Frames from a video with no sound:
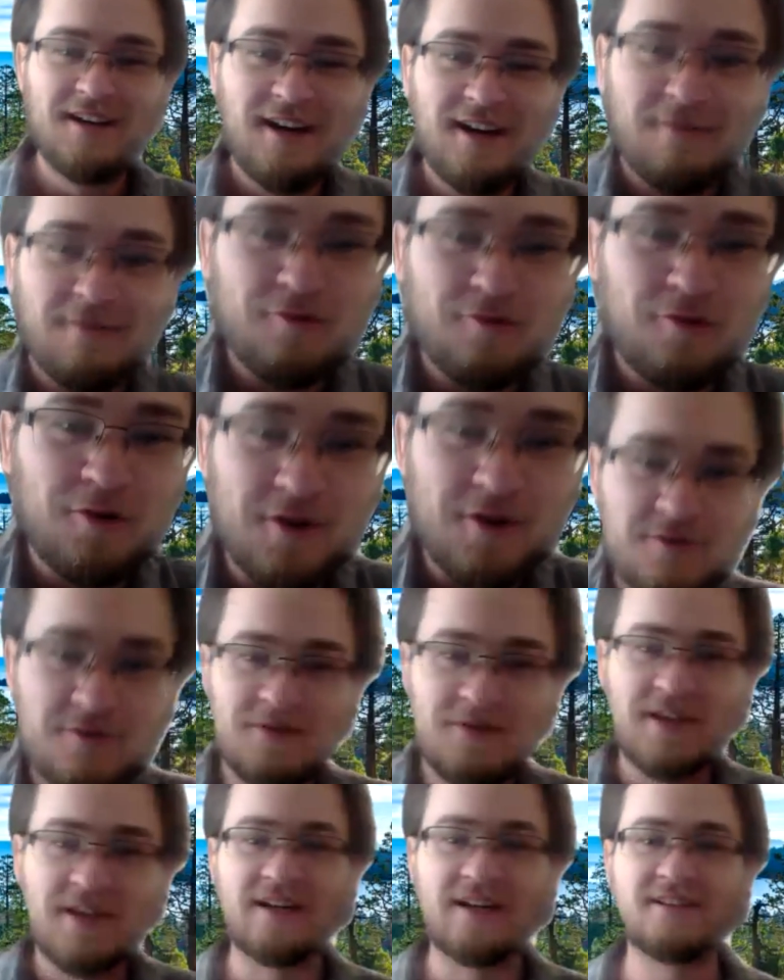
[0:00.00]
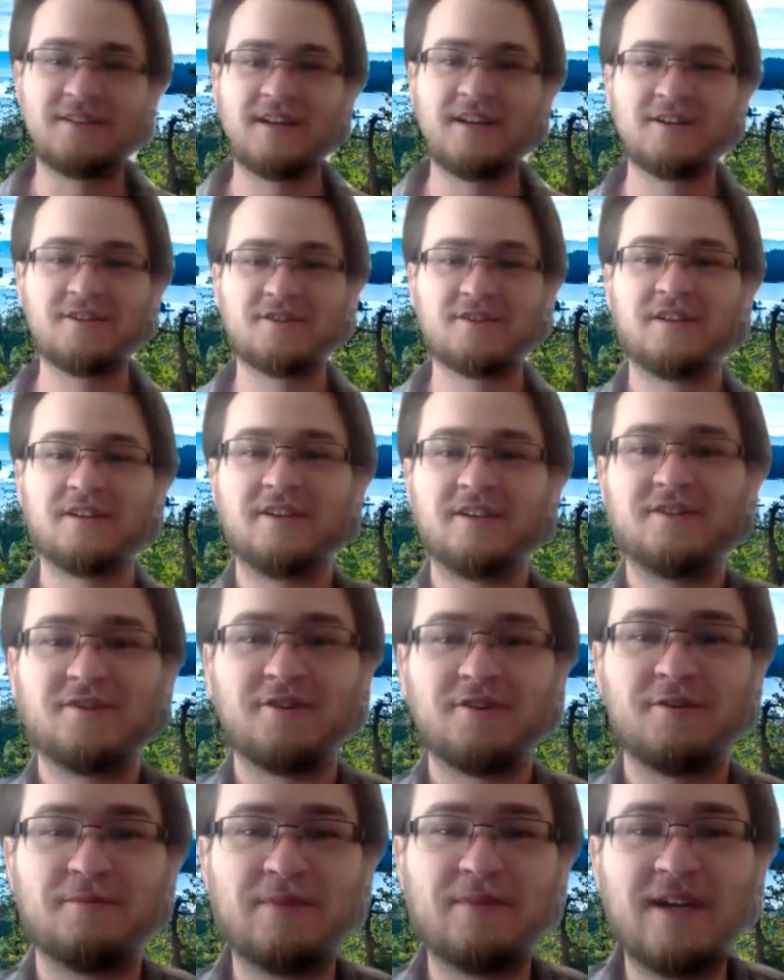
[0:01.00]
of course, without the
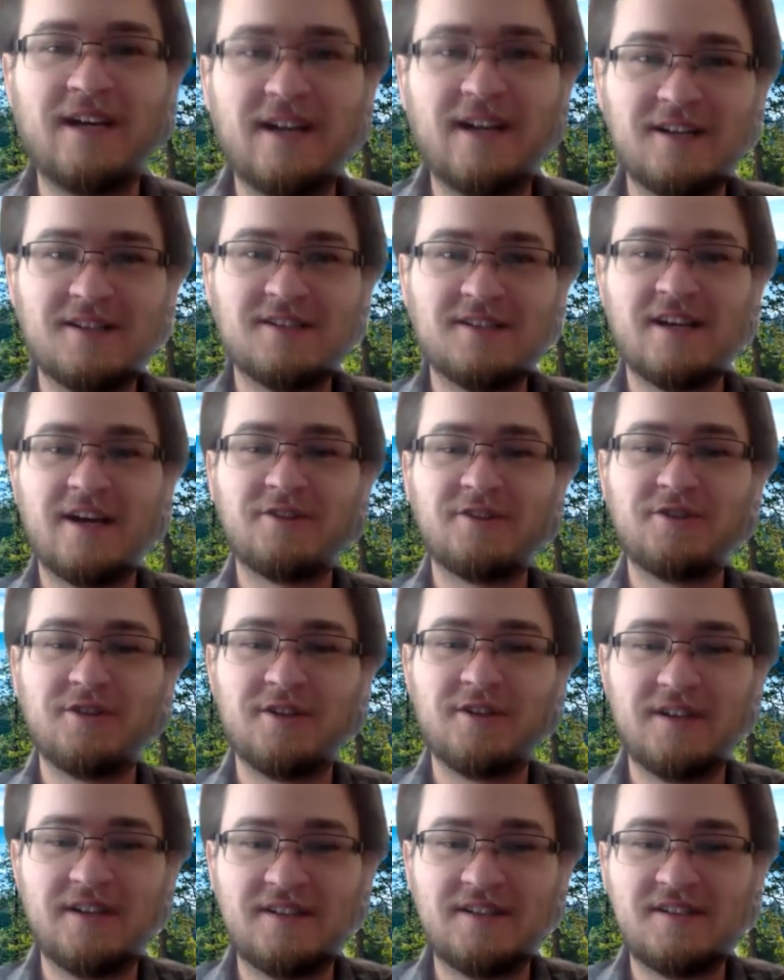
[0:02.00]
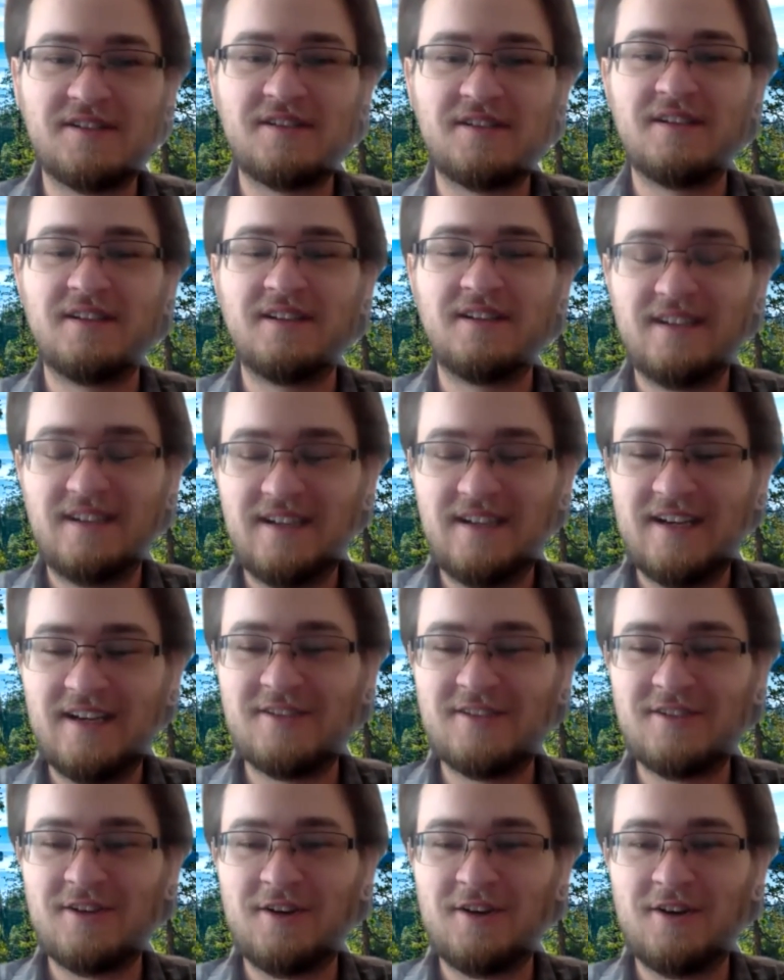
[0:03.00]
legislature being in session,
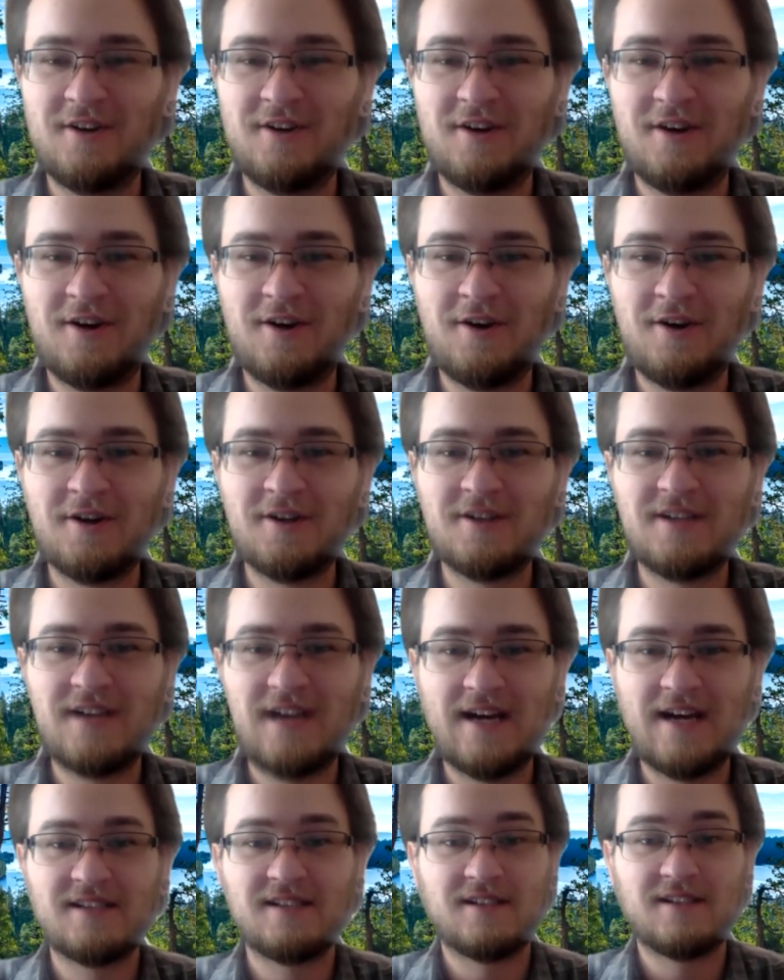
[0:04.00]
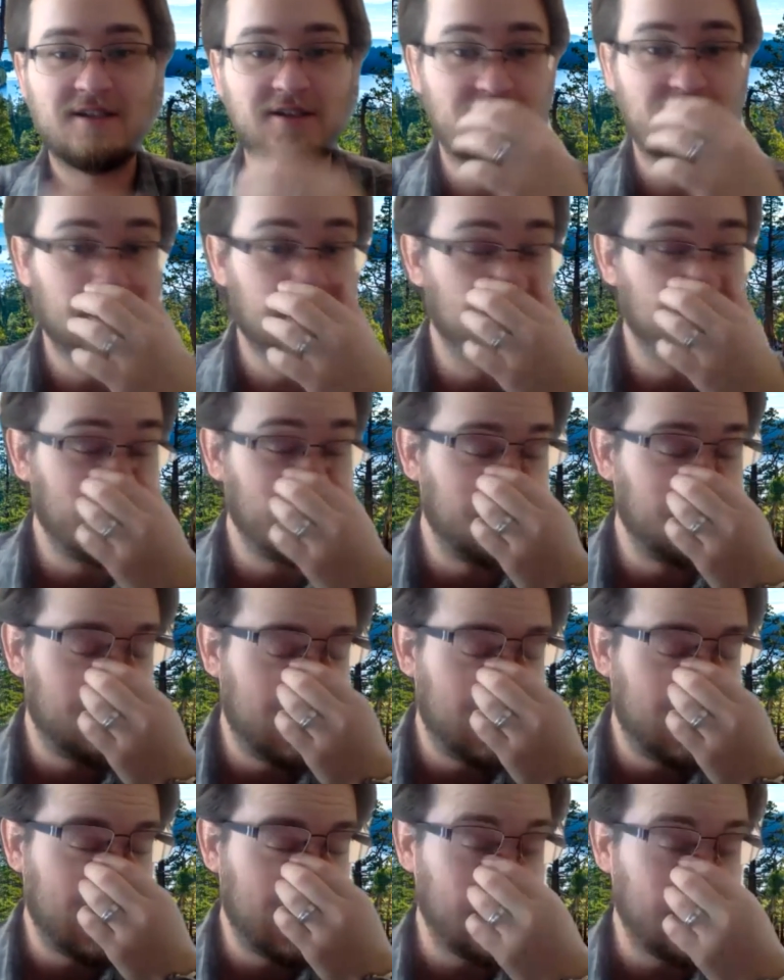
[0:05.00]
it's a hard task to do.
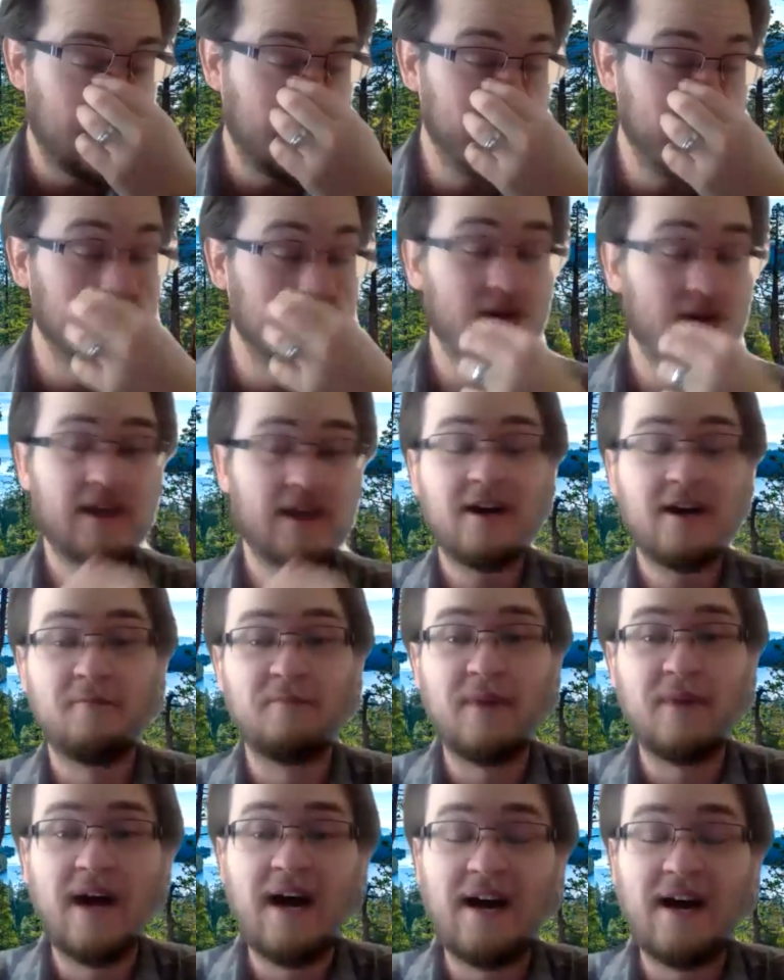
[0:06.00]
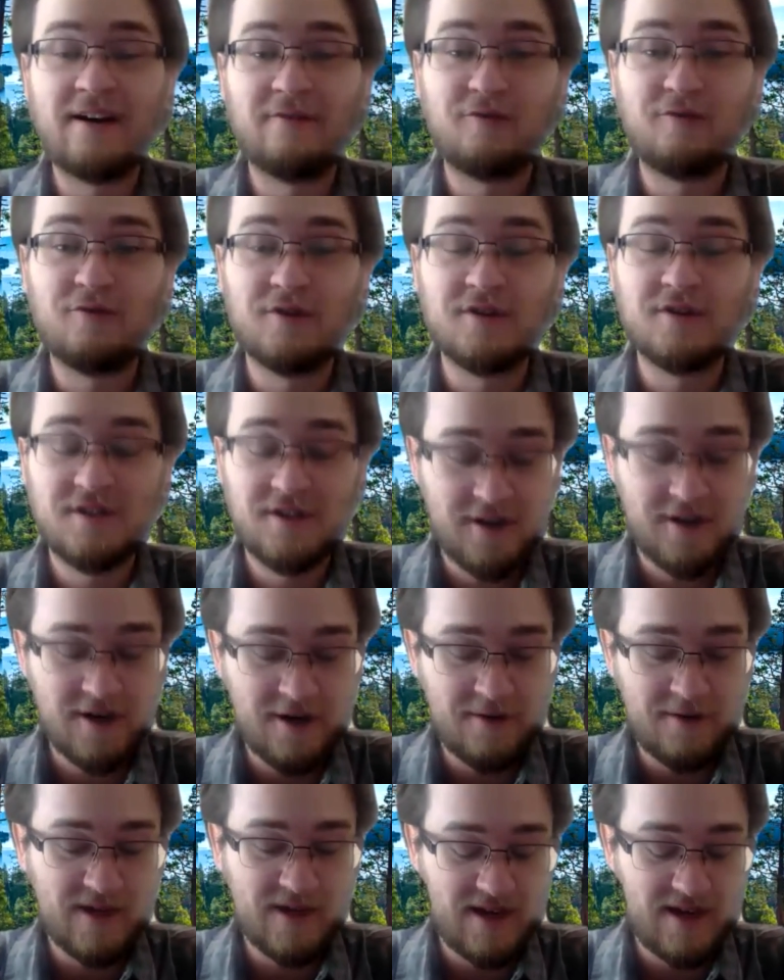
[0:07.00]
And then even when they come back, of course, they're going
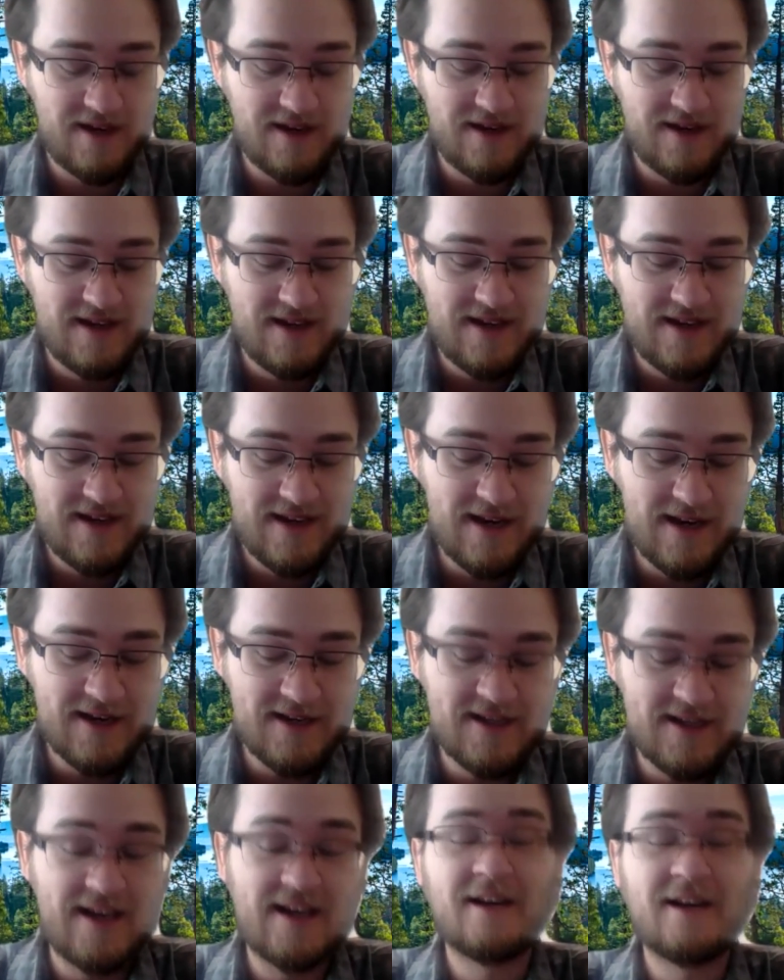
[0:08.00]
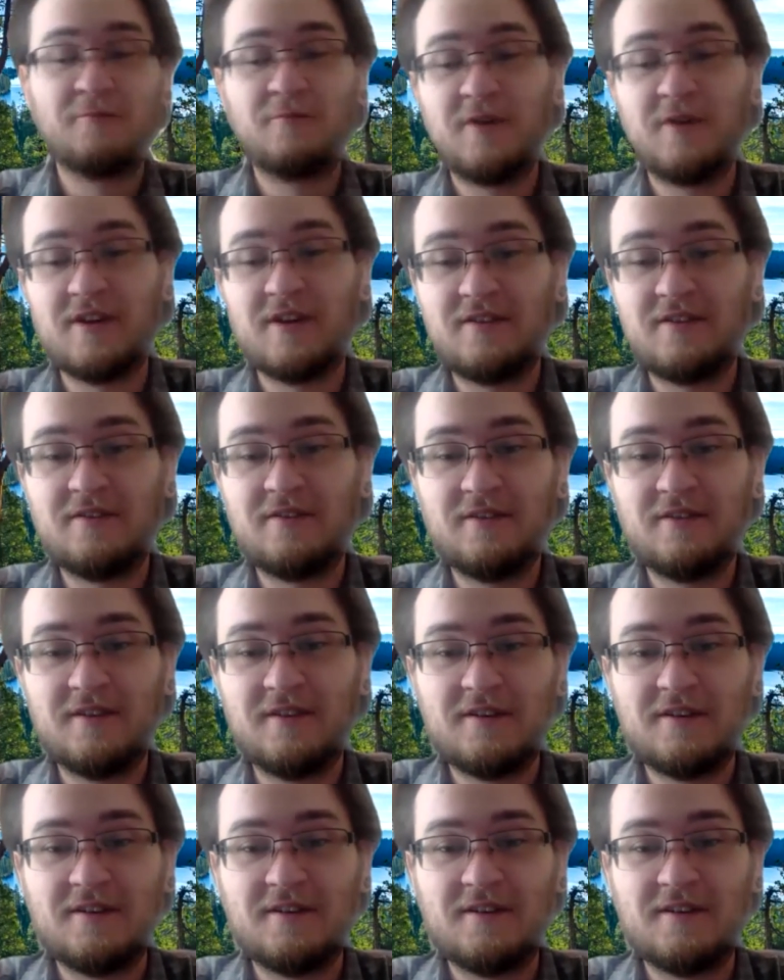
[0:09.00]
to be inundated with
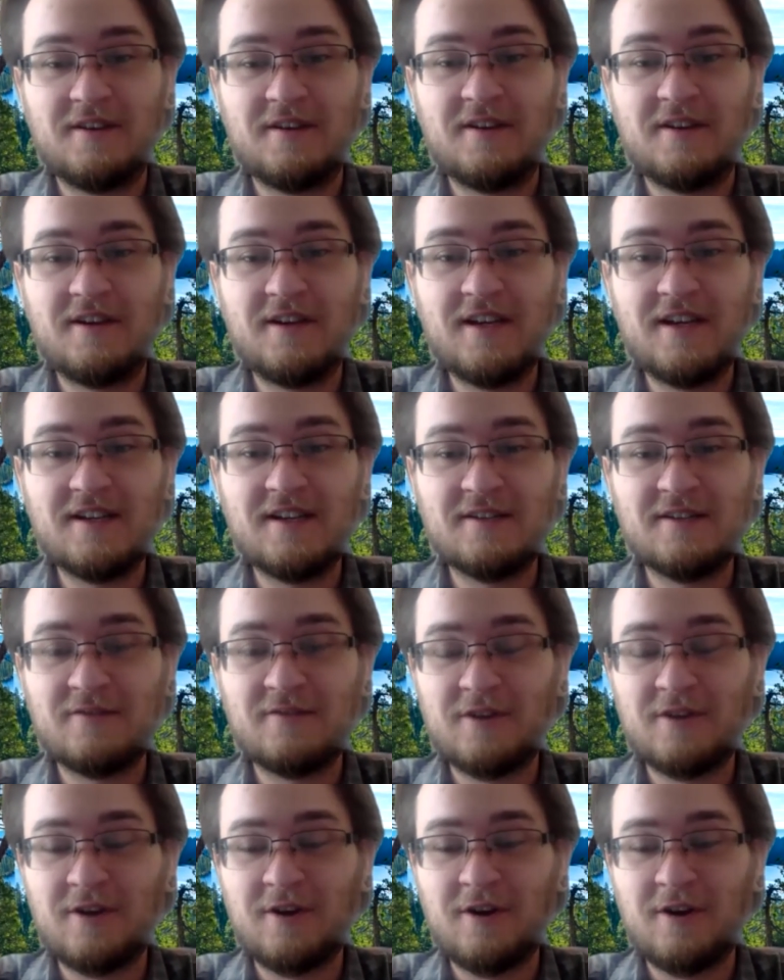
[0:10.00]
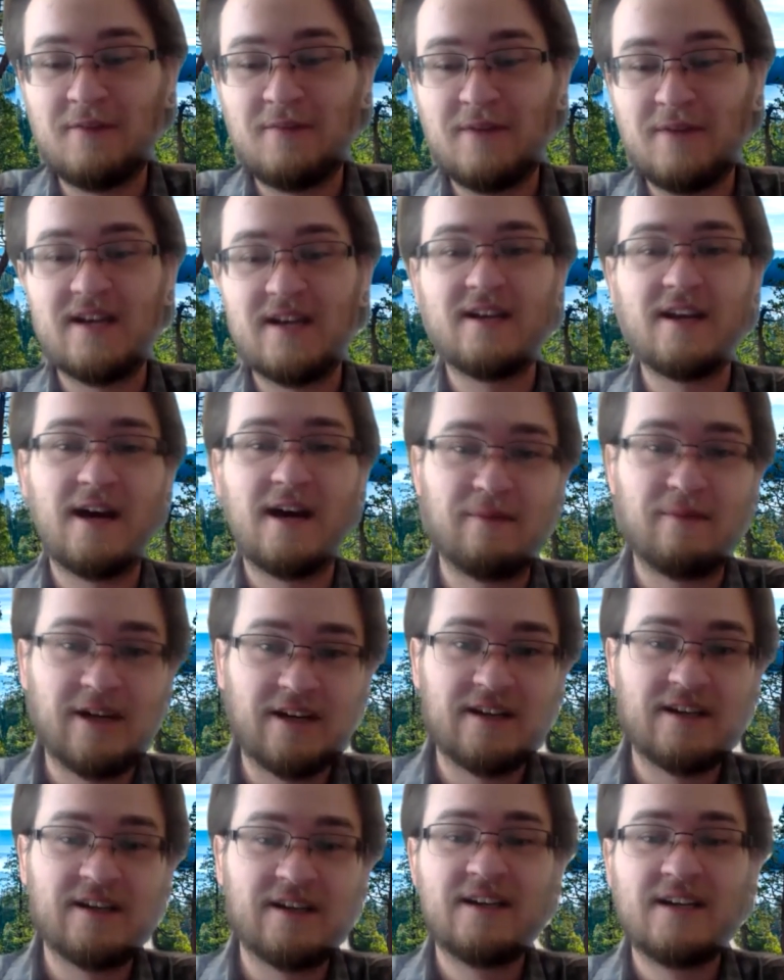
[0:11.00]
the needs of the current
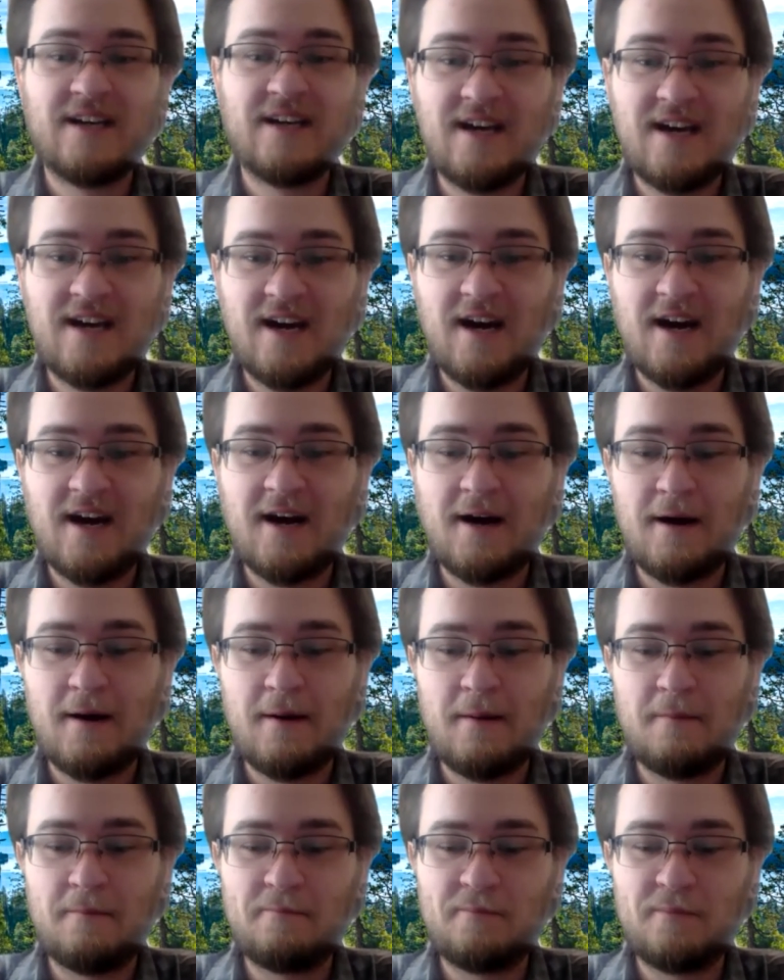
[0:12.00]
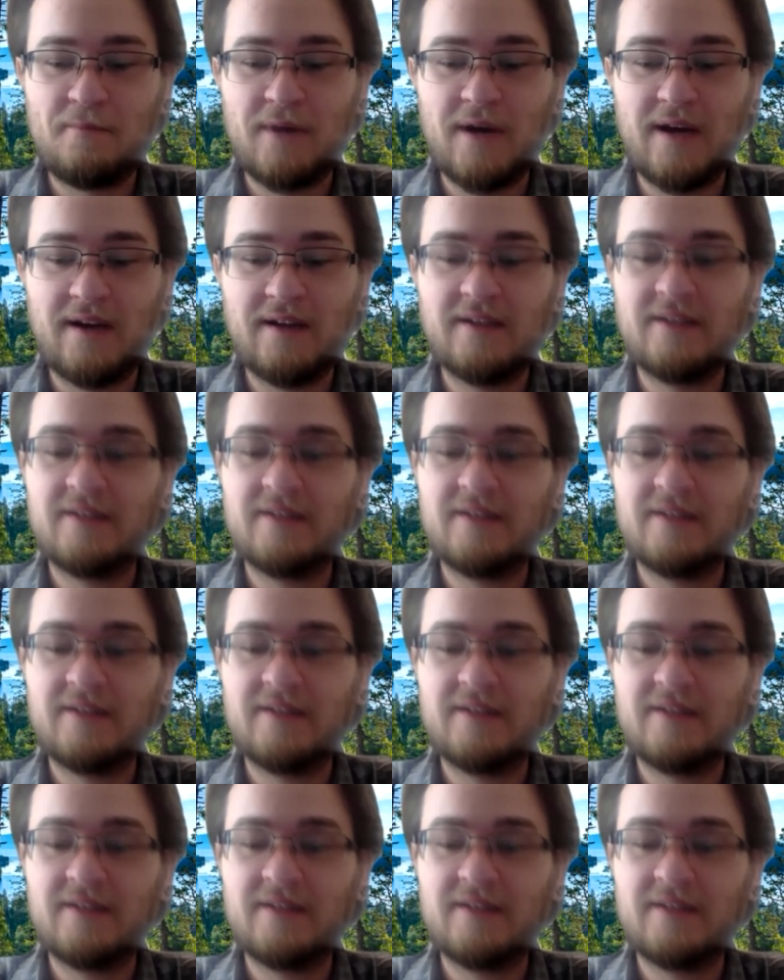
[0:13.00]
pandemic. But